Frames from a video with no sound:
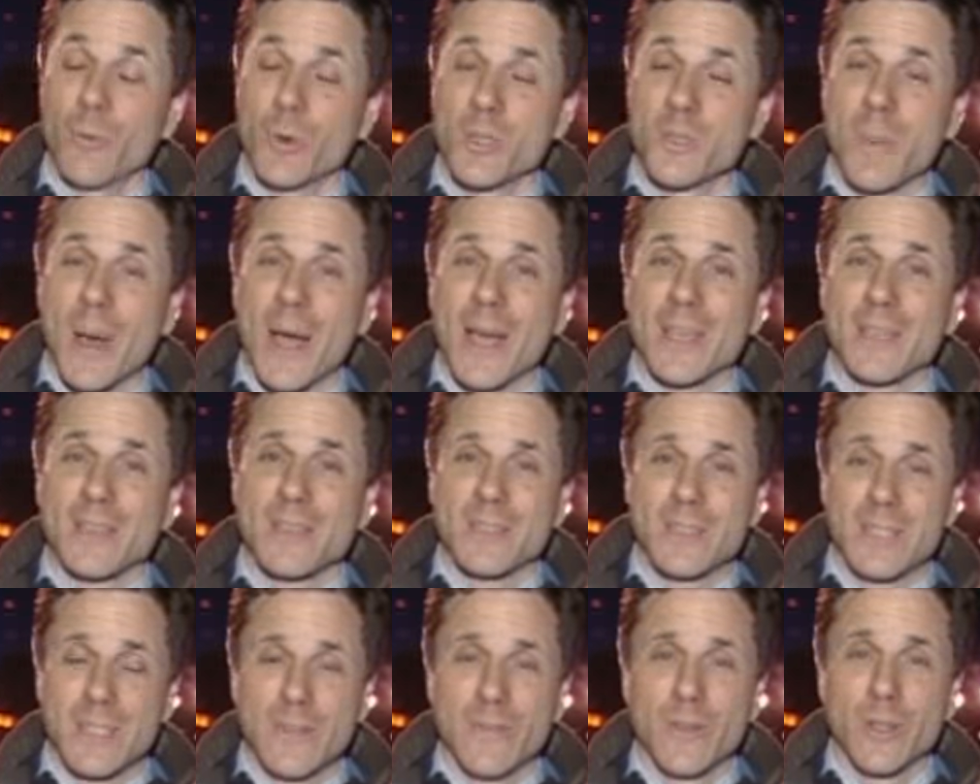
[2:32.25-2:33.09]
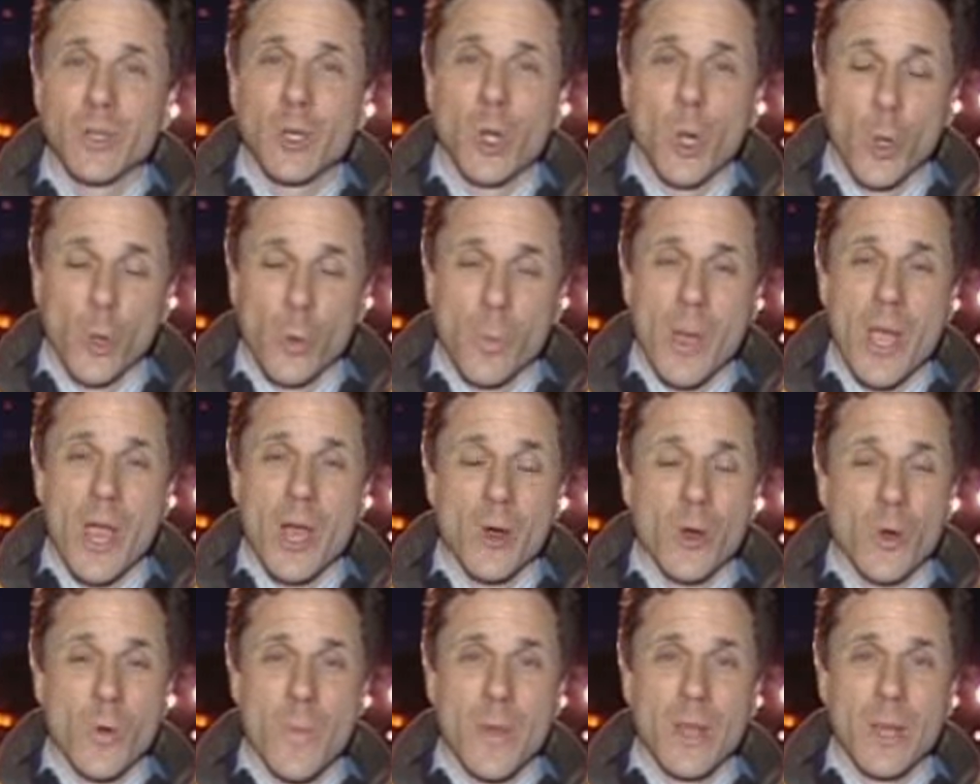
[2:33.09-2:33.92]
was by Stephen
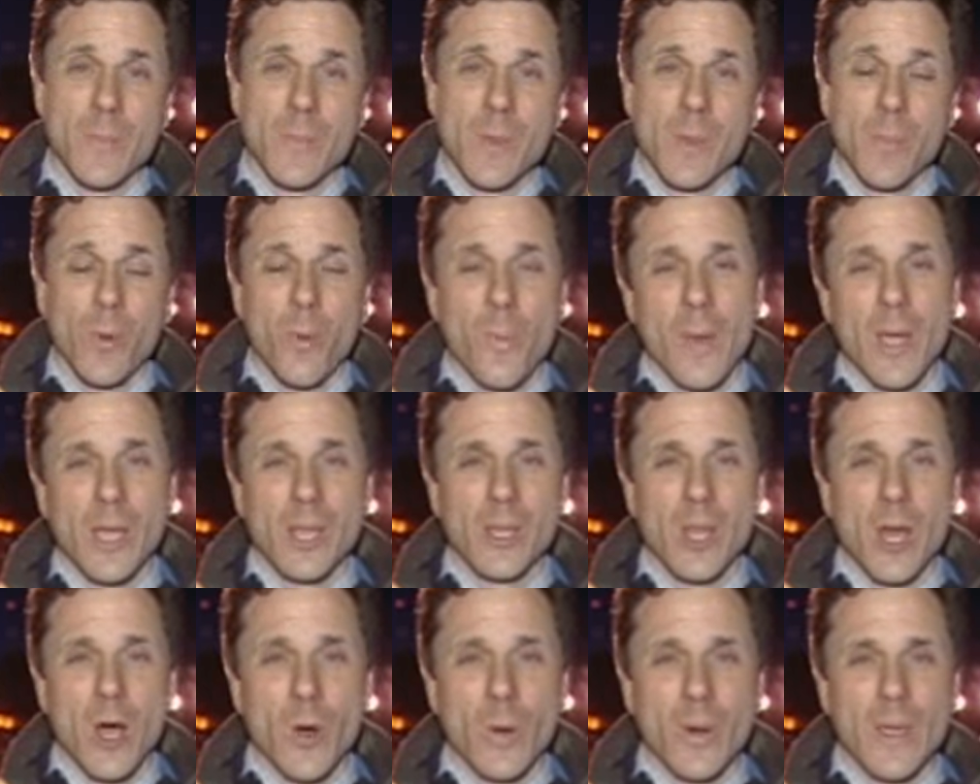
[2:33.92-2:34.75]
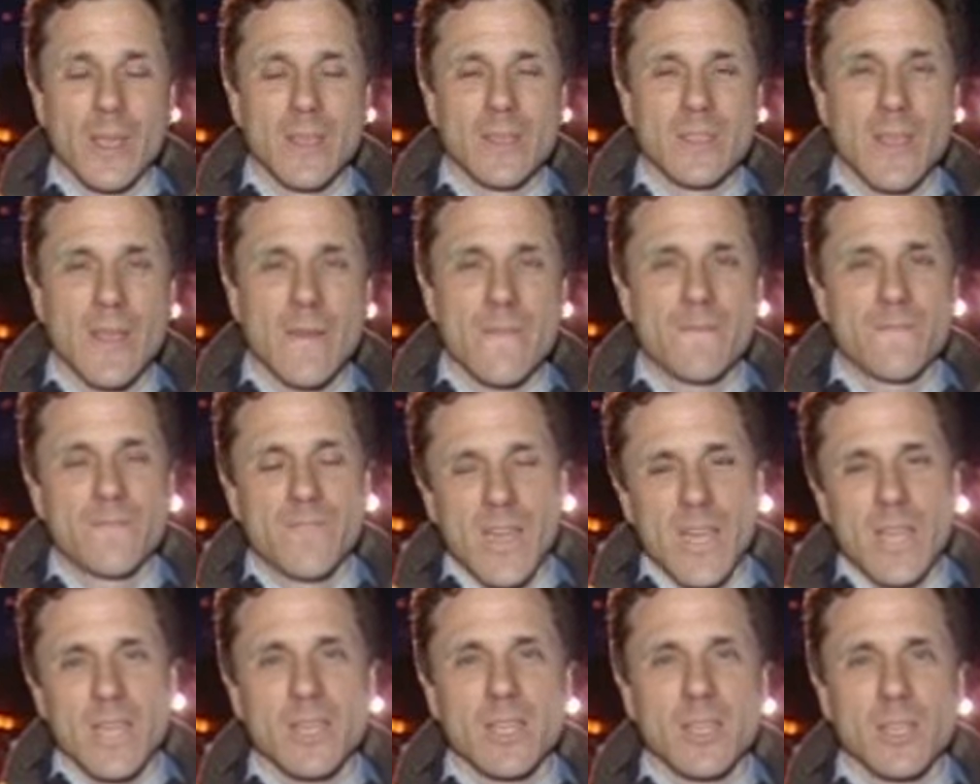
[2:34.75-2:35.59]
Colbert, who many people may know is a
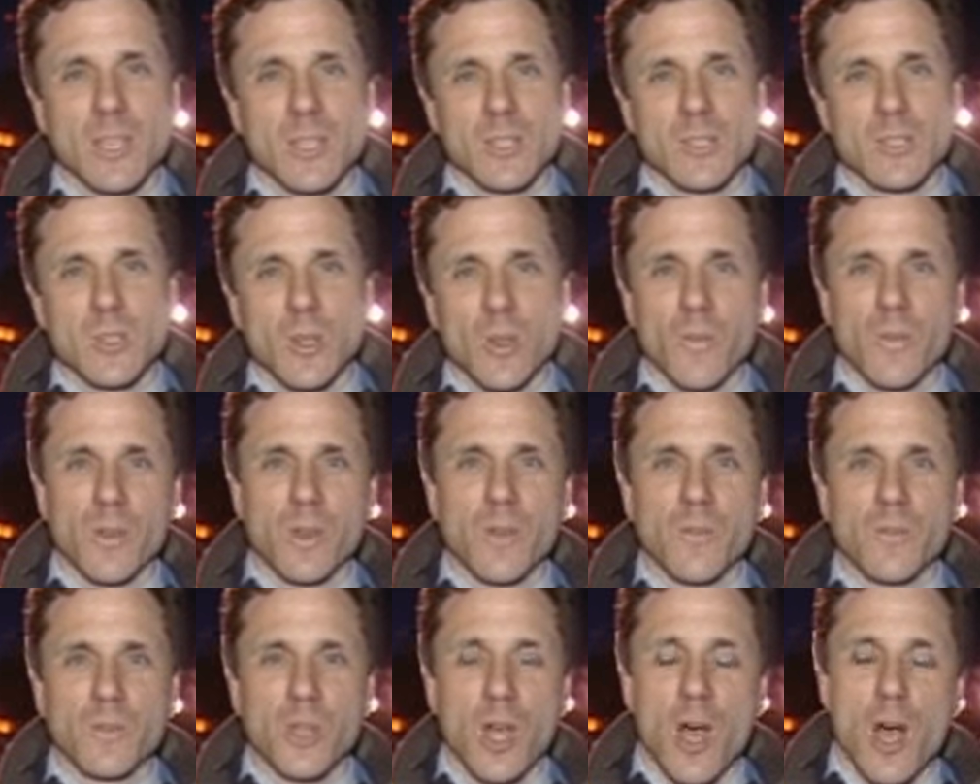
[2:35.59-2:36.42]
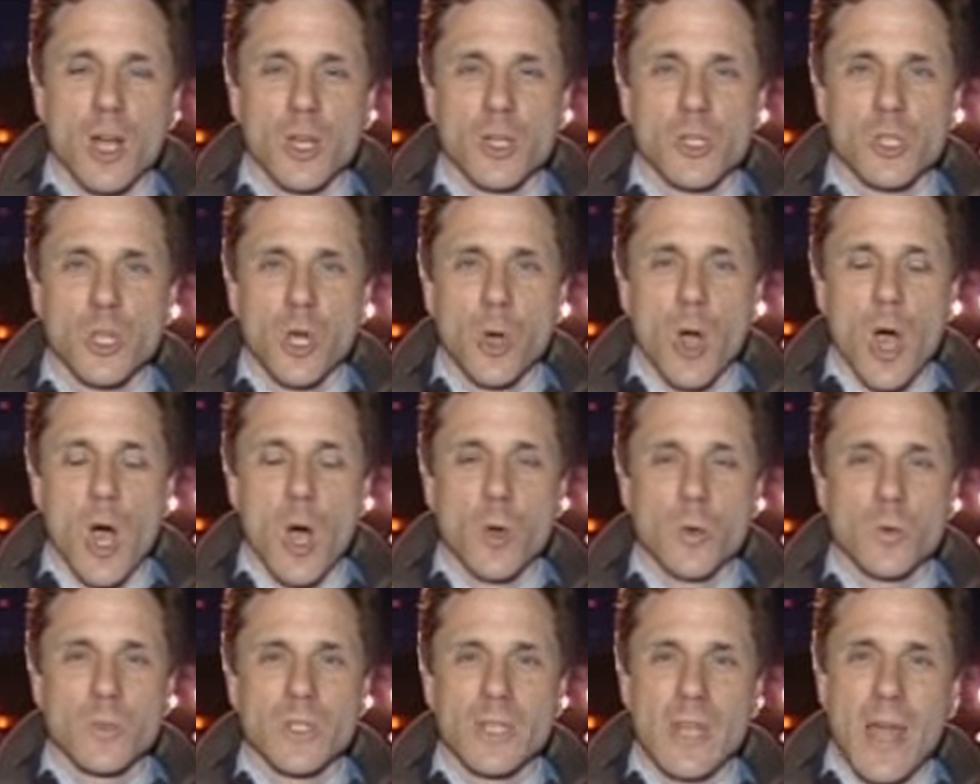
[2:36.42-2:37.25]
fake conservative talk show
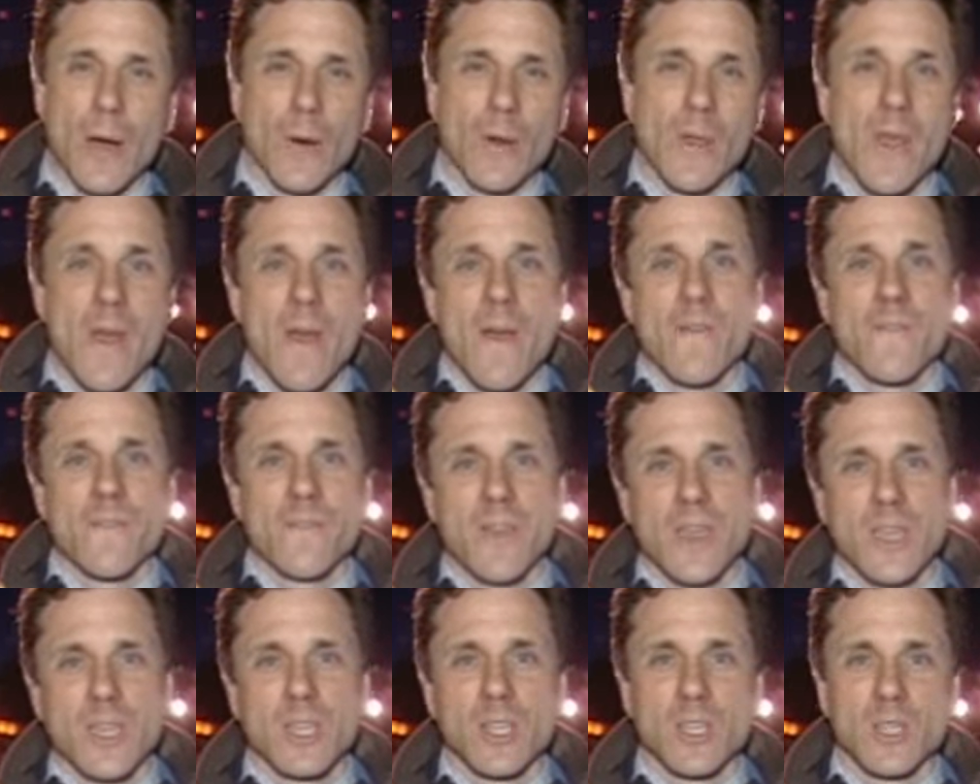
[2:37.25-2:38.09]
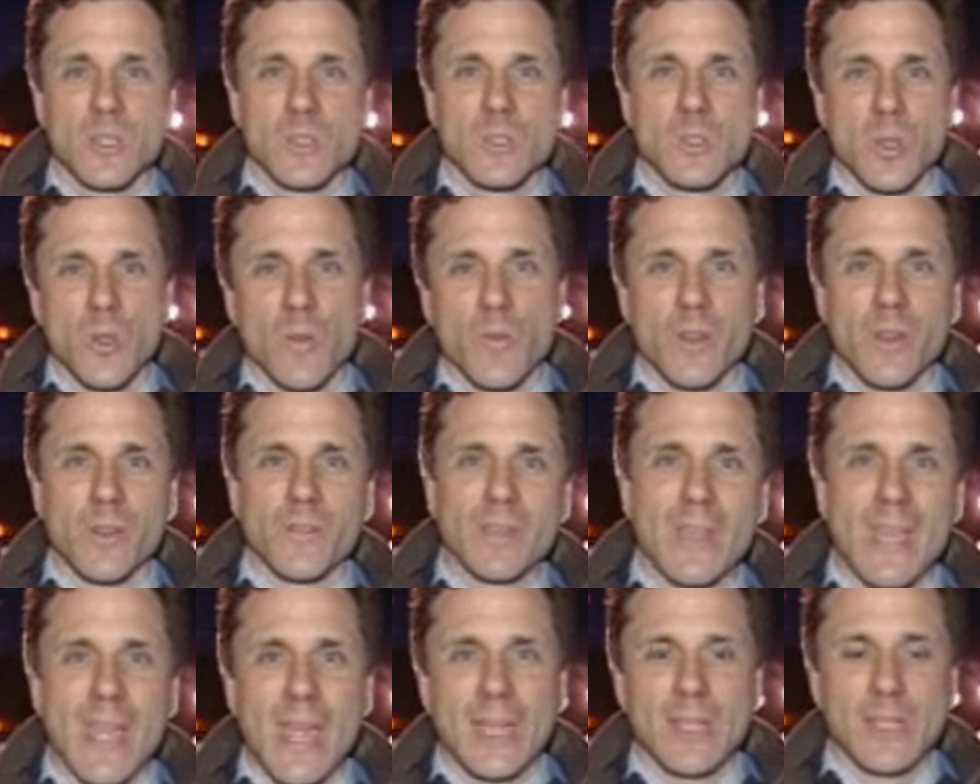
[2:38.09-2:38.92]
host and now a fake
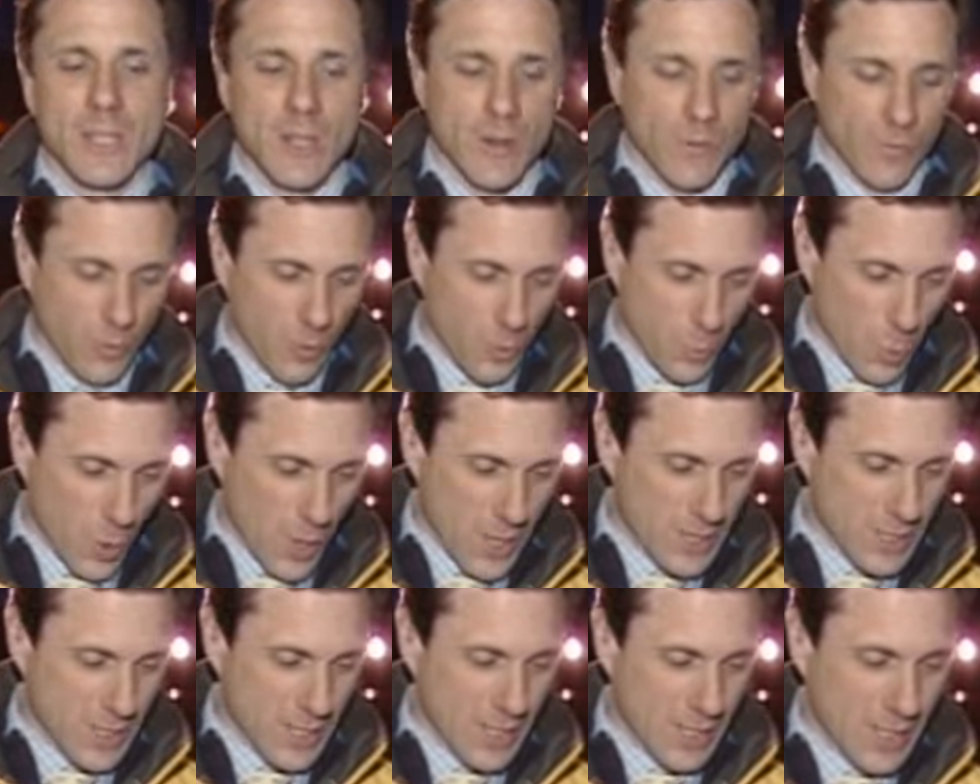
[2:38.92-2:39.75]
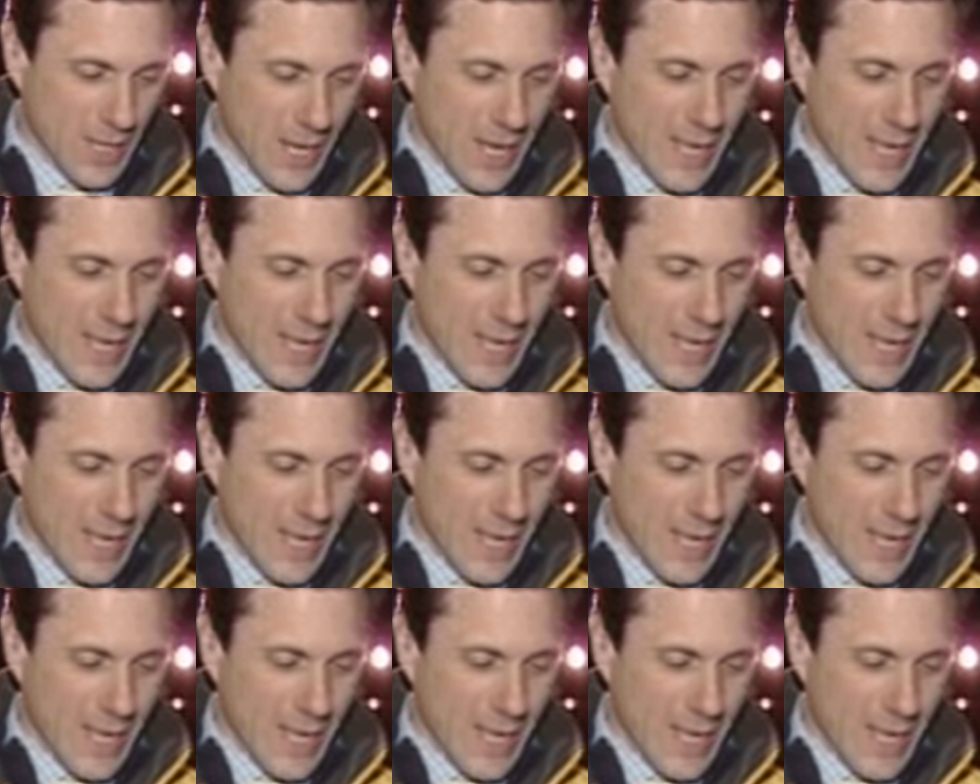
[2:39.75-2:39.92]
conservative candidate for president.